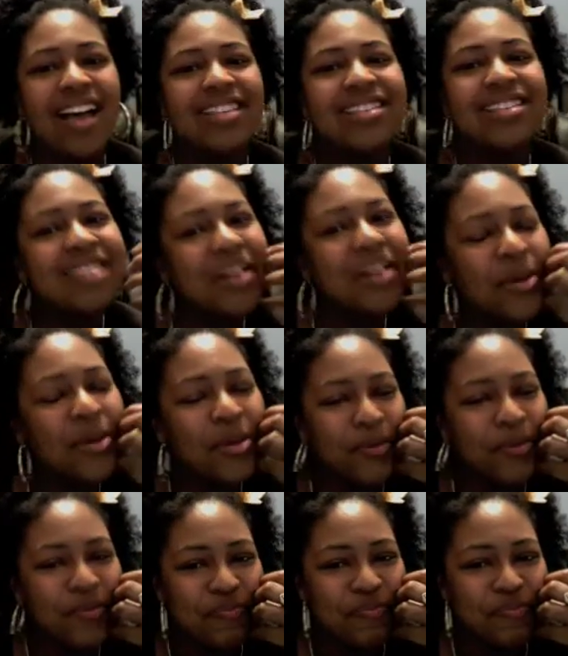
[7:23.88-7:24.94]
So
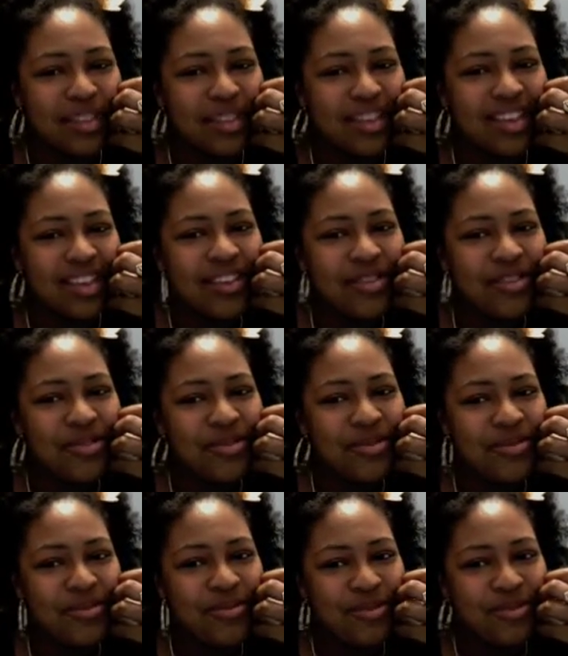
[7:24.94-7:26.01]

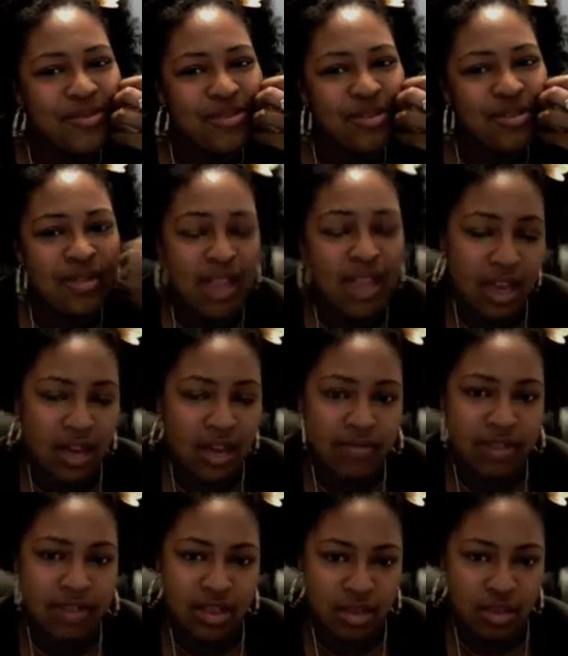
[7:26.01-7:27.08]
you think of
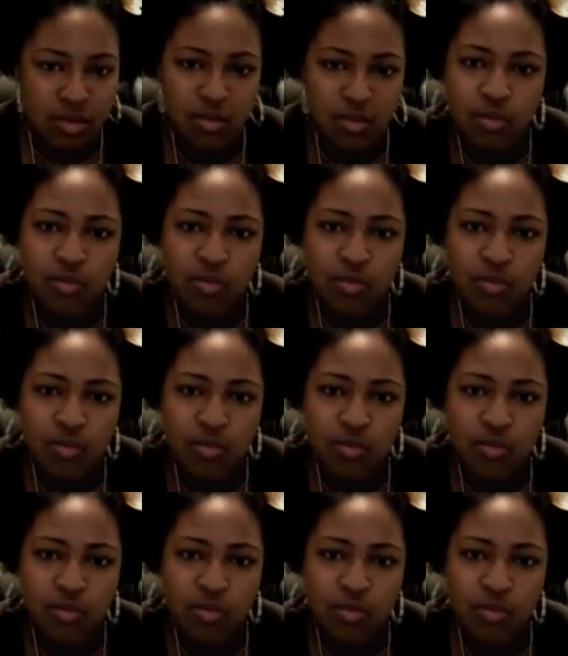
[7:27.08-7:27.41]
you